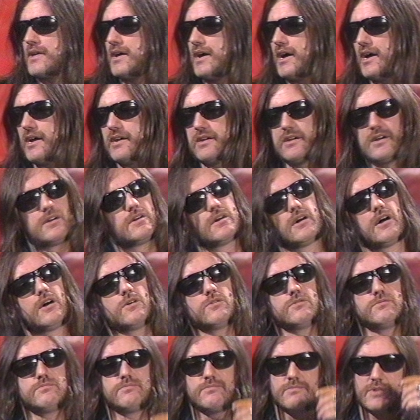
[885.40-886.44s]
I,
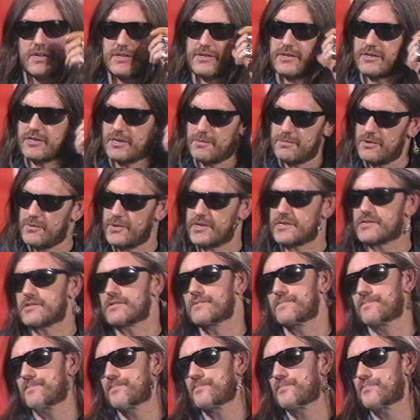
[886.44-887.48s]
uh, um, in a couple of
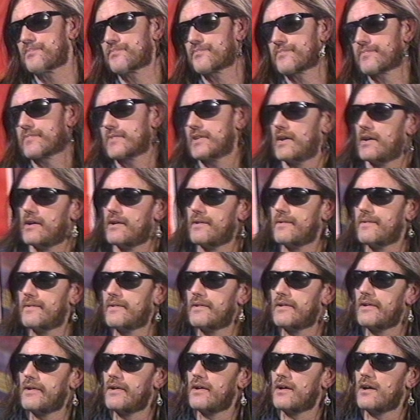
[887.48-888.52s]
weeks. Yeah.